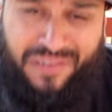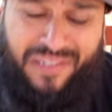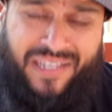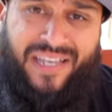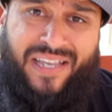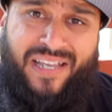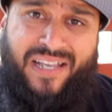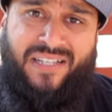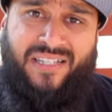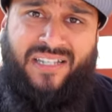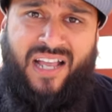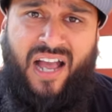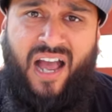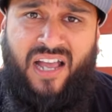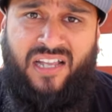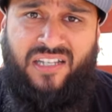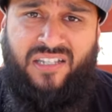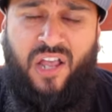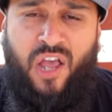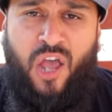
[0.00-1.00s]
please,
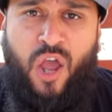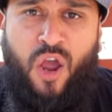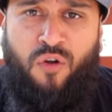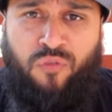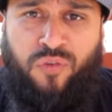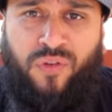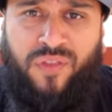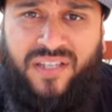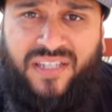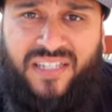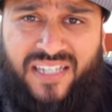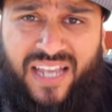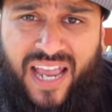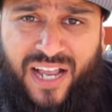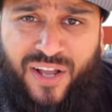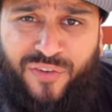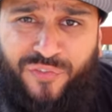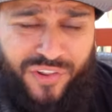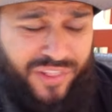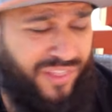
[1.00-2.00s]
guys, for the
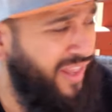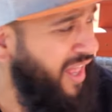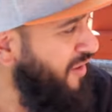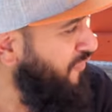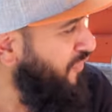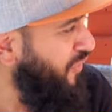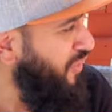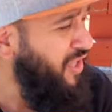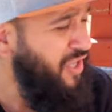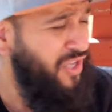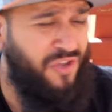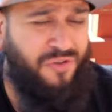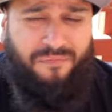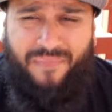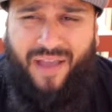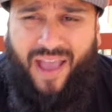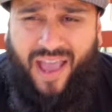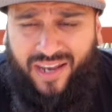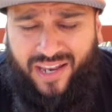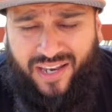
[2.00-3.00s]
sake of Allah, for the
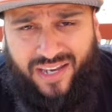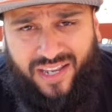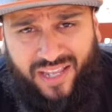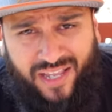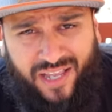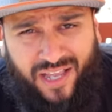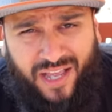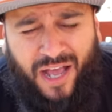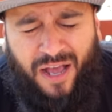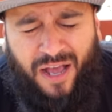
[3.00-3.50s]
humanity,